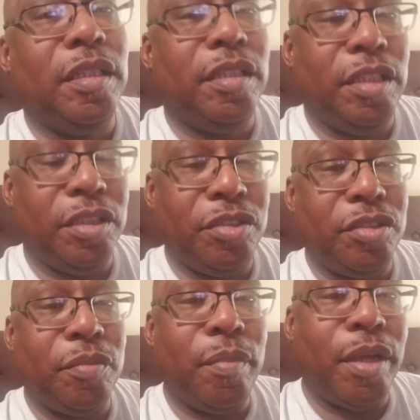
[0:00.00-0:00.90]
This is
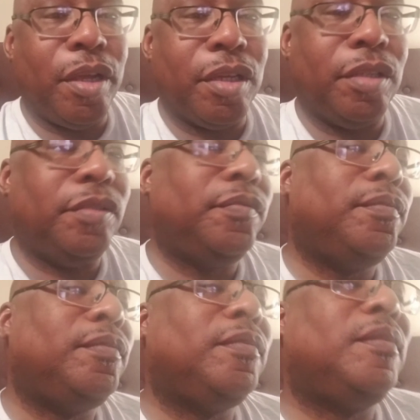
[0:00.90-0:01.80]
America.
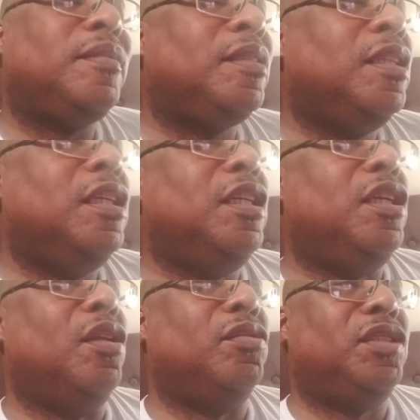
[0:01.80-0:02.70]

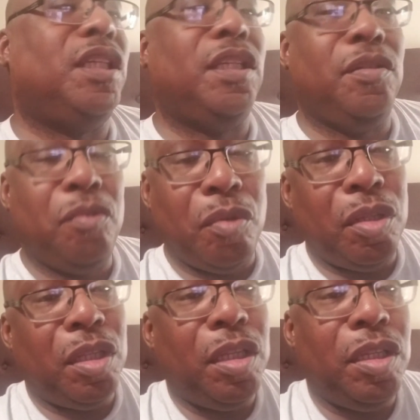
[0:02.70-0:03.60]
You know what I'm saying?
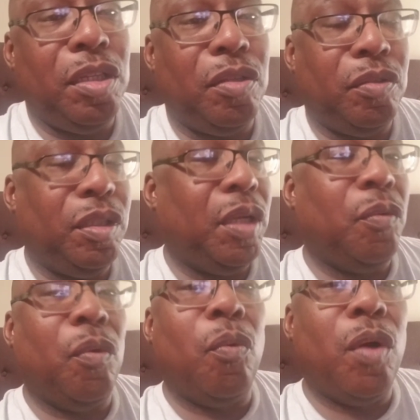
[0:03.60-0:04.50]
You know, they
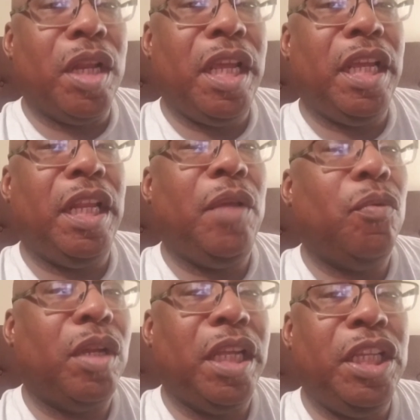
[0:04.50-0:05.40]
one hand they
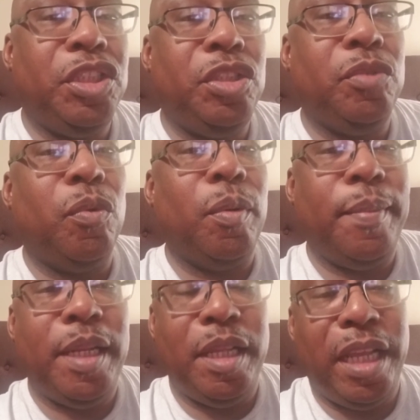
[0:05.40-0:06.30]
want to hit one
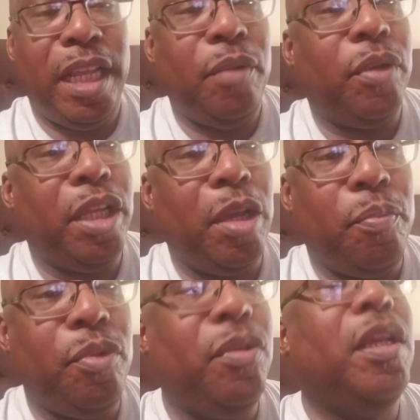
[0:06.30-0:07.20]
in the hand, they want to help
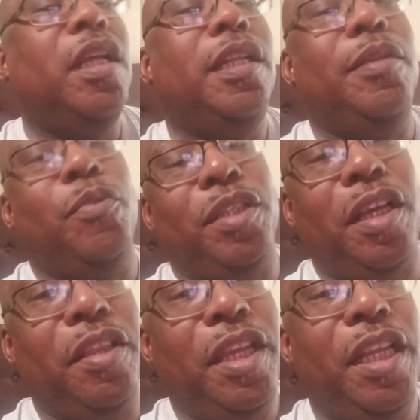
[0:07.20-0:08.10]
you, then with the
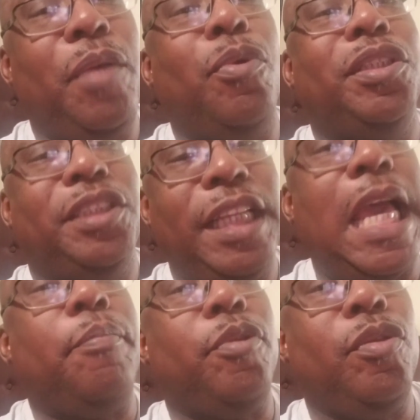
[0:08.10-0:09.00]
other hand they want to
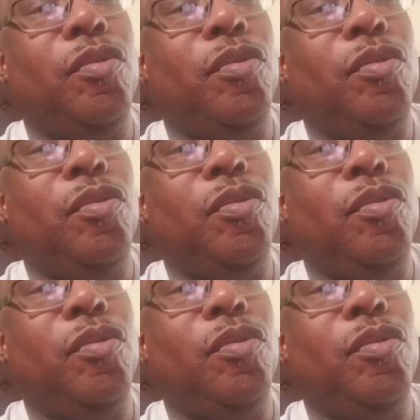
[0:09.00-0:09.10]
slap you.